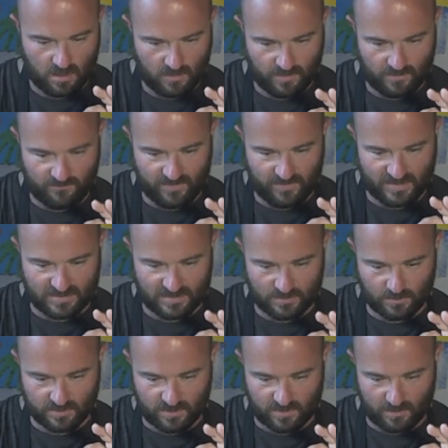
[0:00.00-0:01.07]
the faces,
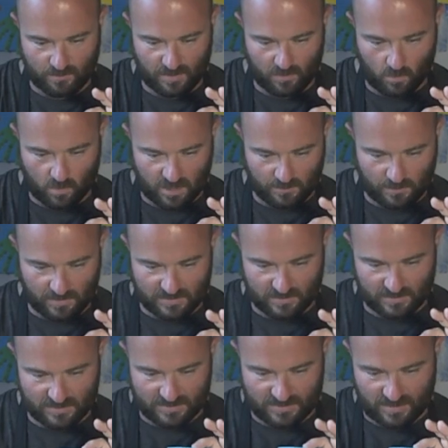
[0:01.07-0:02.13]
which are the big wide piece on
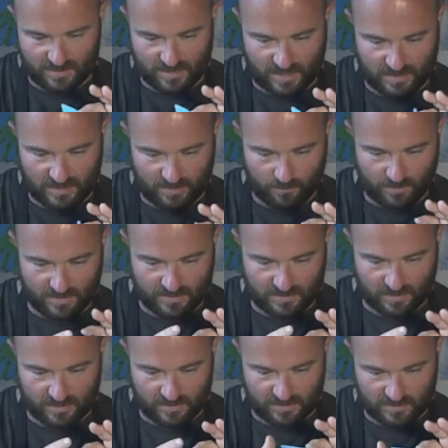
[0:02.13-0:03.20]
this side and the big
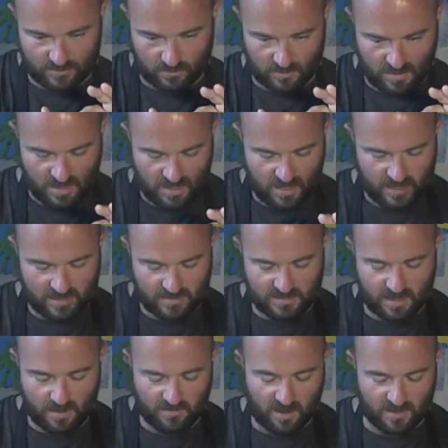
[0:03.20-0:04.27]
side on this one, is
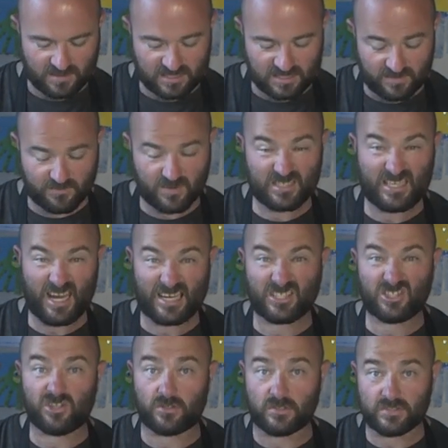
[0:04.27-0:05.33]
they've got different
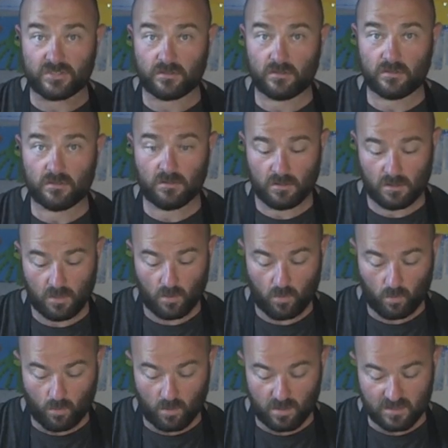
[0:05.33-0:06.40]
textures.
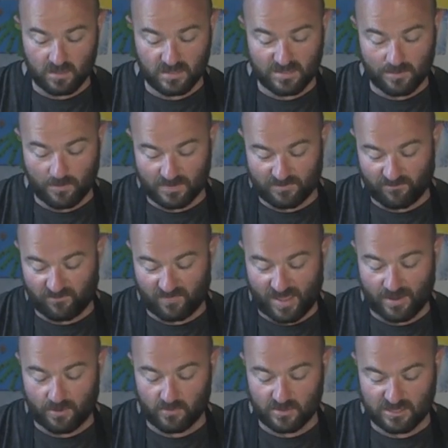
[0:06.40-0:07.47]
One is a bit
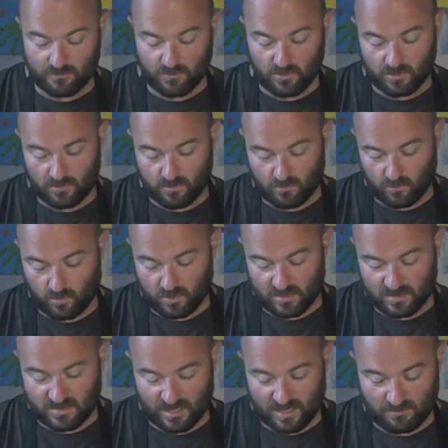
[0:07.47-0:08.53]
flatter and smoother and one
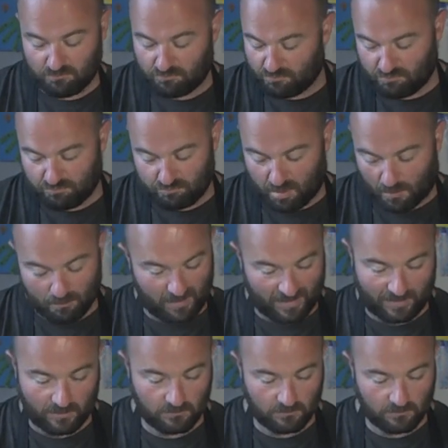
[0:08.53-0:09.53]
is like bumpy.